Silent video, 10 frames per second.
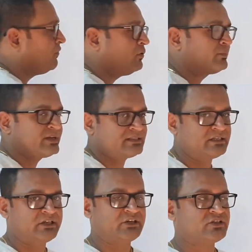4
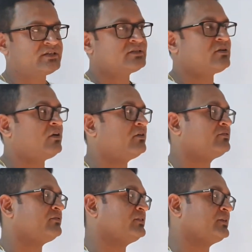presentations of
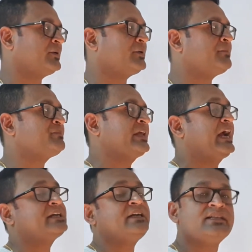
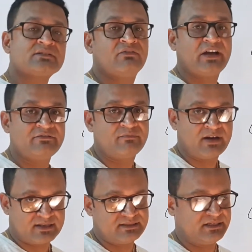at least 5
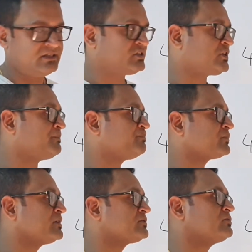marks each.
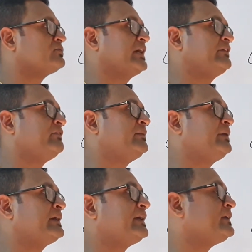So that will
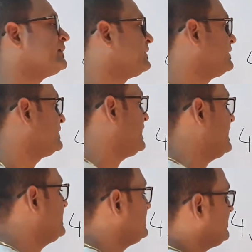make it
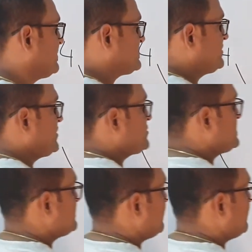like the presentations